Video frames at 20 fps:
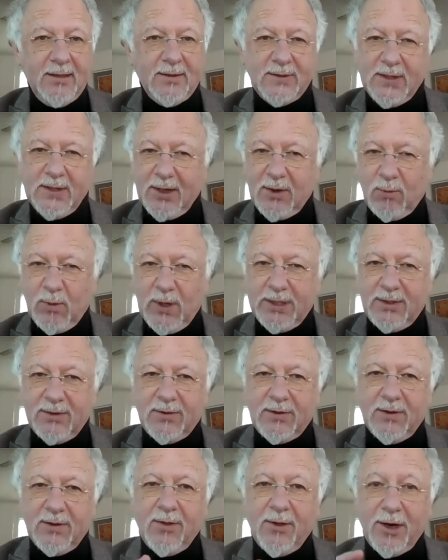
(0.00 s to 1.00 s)
It's not quite
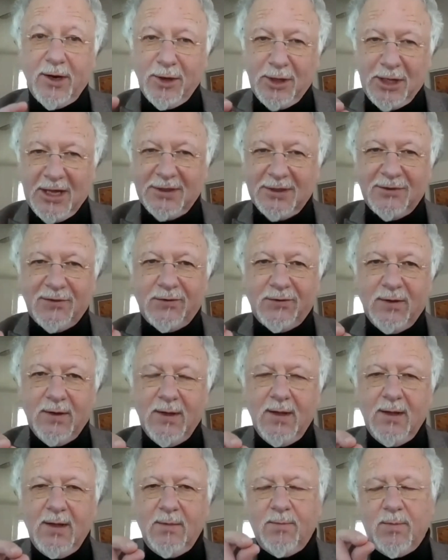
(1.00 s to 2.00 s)
there yet,
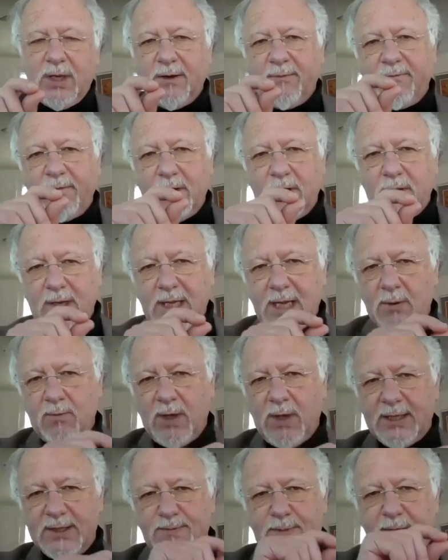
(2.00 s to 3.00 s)
but if we look at
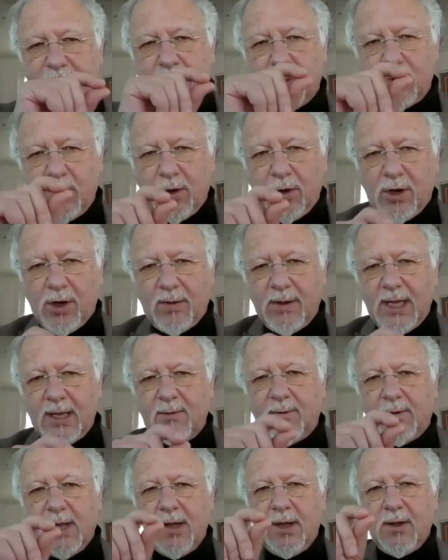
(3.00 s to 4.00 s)
what has been
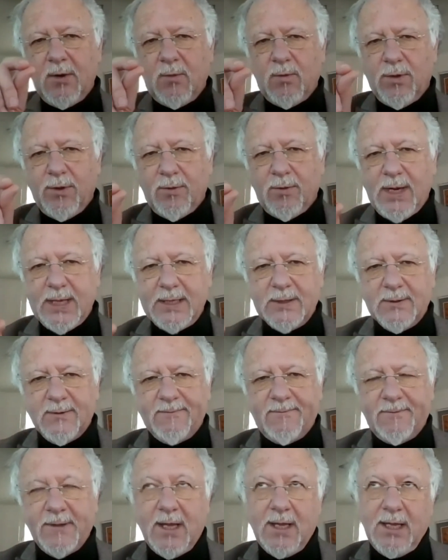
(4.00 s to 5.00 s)
occurring with the right
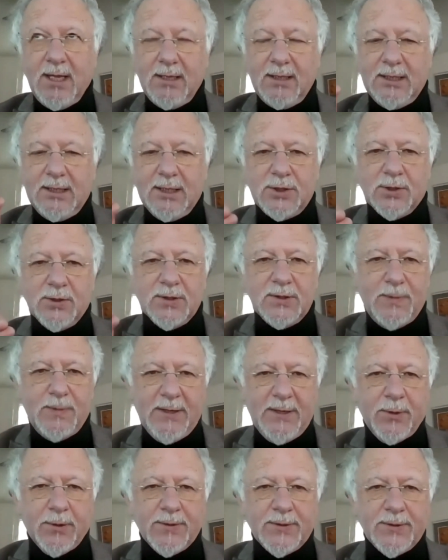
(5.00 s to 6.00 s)
of indigenous
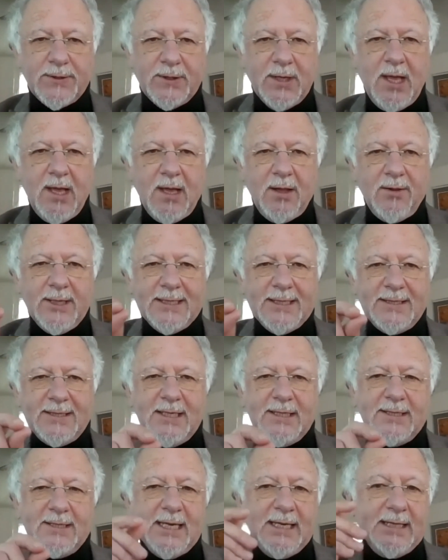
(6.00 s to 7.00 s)
peoples, this
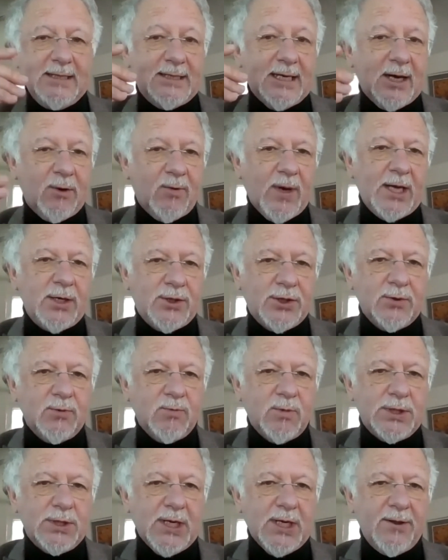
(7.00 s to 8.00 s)
is a
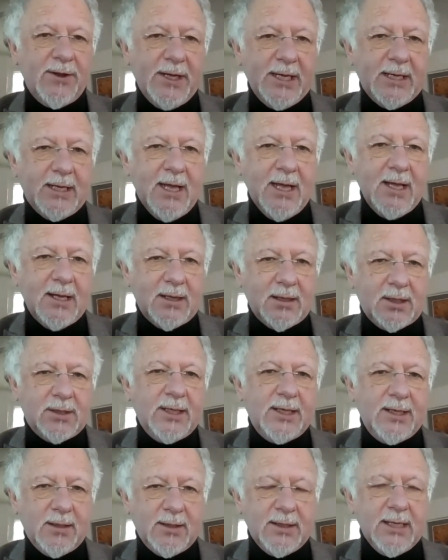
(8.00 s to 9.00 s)
direction which I think
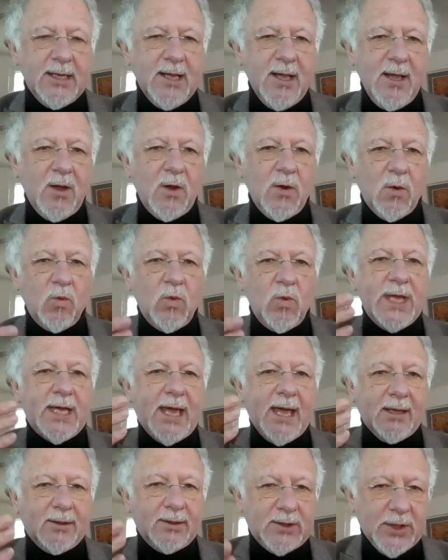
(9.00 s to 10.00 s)
clearly we
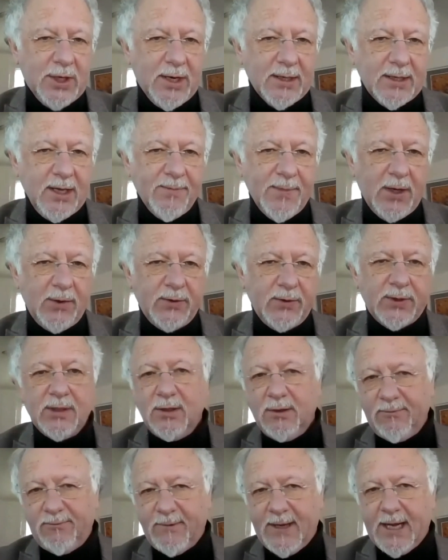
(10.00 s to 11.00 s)
can talk about.
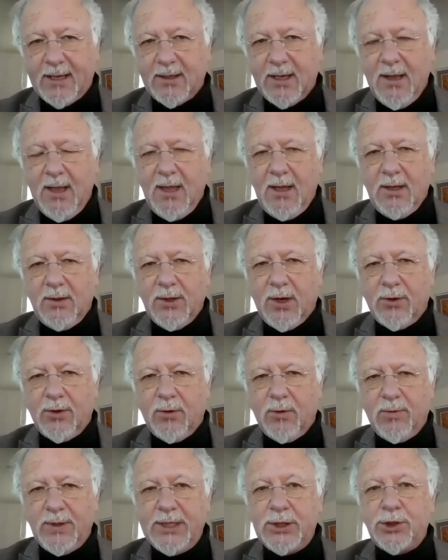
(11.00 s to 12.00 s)
And in fact, not
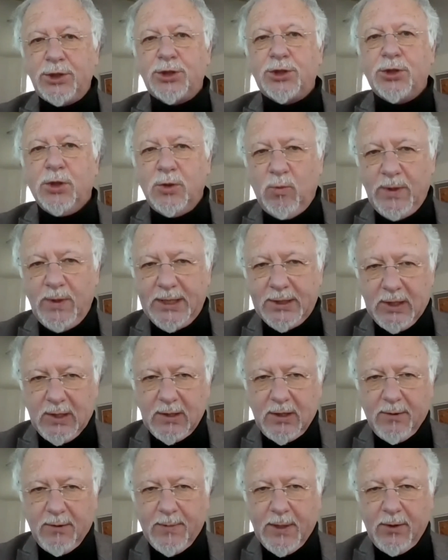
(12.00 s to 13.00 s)
only should we
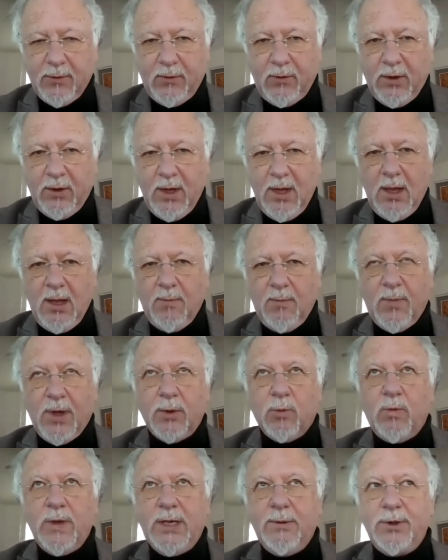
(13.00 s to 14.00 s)
talk about,
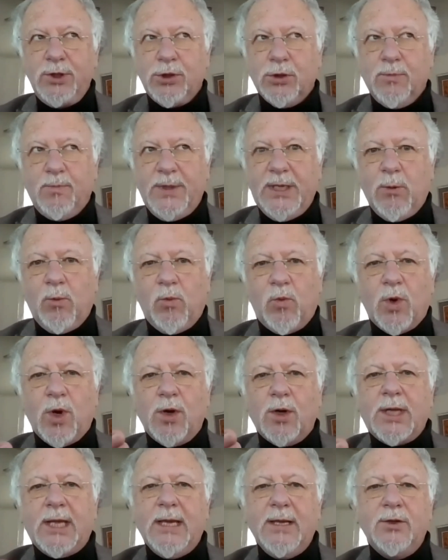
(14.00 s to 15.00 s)
but we should be
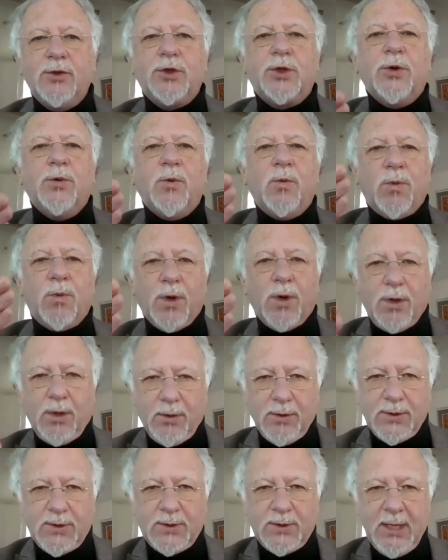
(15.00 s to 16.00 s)
working
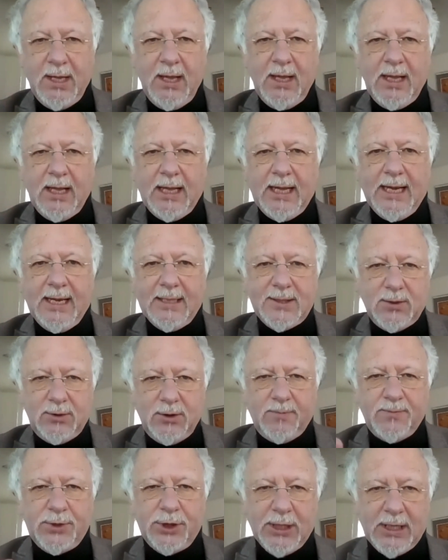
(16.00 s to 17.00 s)
towards as an
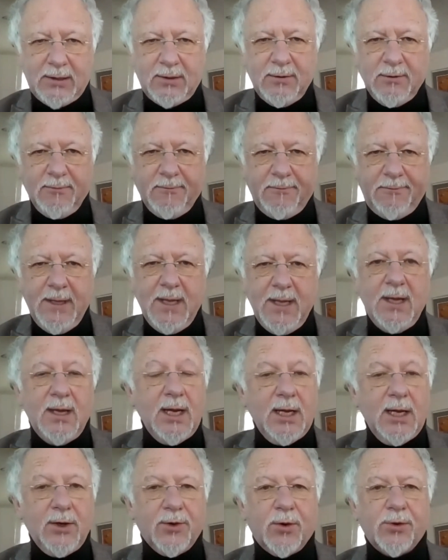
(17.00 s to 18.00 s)
objective
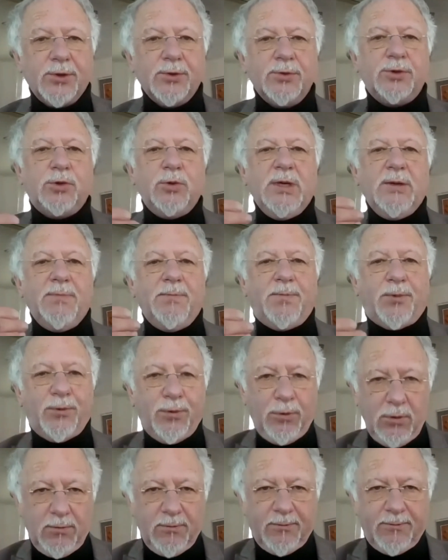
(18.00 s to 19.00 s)
in order to
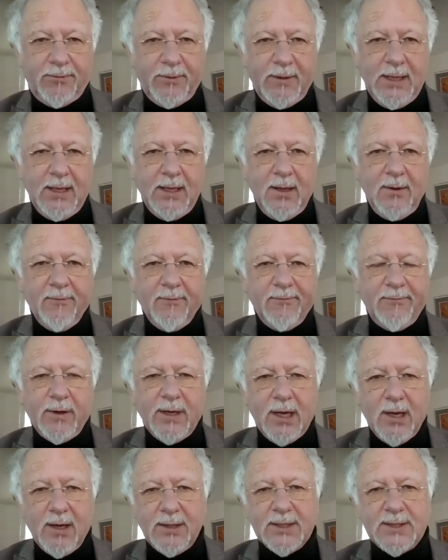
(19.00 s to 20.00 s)
improve,
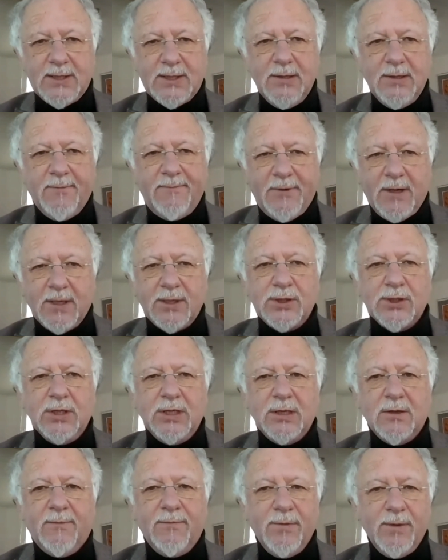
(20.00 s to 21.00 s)
very honestly, the
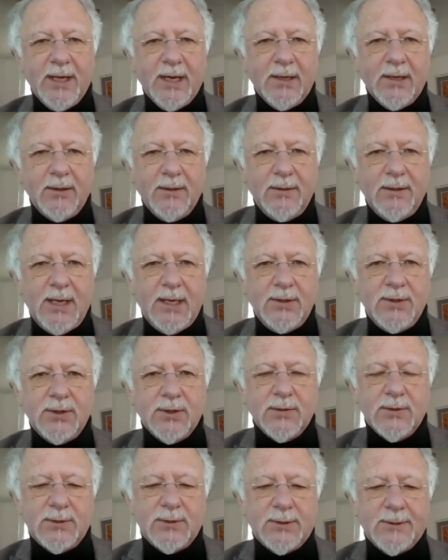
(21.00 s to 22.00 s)
functioning of the United
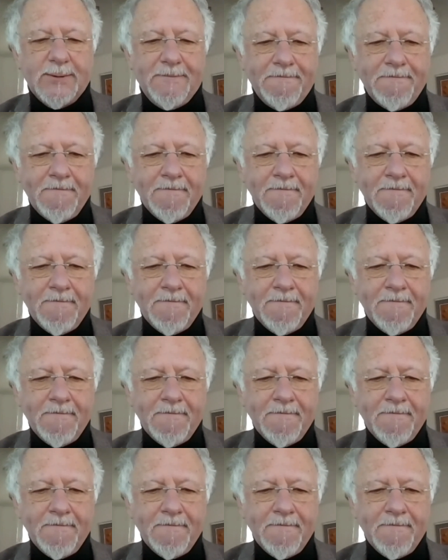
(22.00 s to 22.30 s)
Nations